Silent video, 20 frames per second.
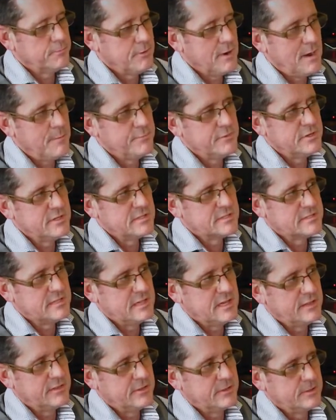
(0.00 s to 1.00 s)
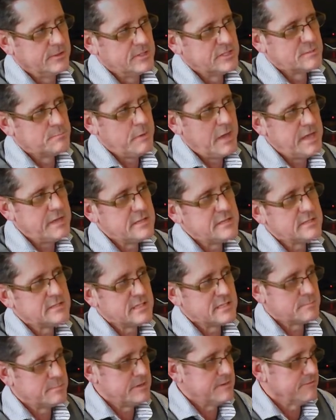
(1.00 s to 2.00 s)
properties that the lis pendens
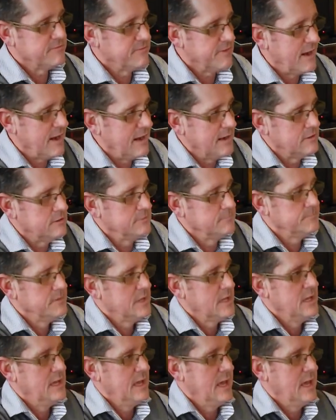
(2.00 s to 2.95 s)
has been filed